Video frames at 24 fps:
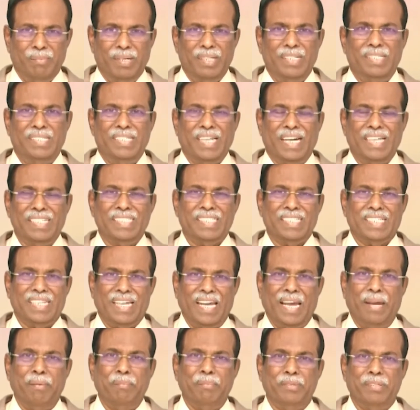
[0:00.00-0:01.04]
But just
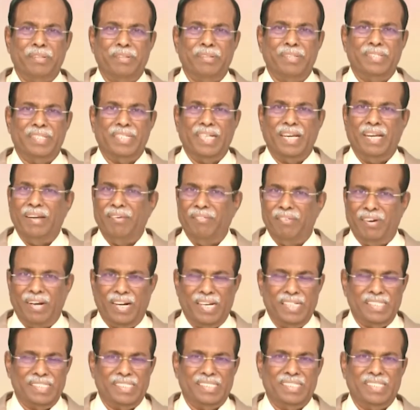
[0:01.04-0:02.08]
came to deliver
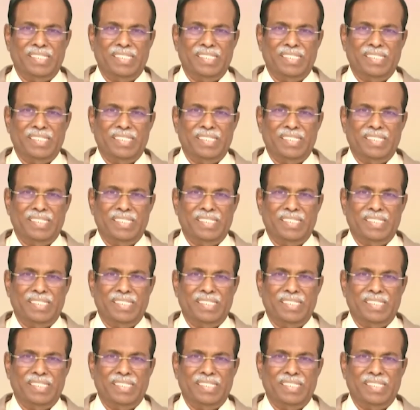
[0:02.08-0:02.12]
us.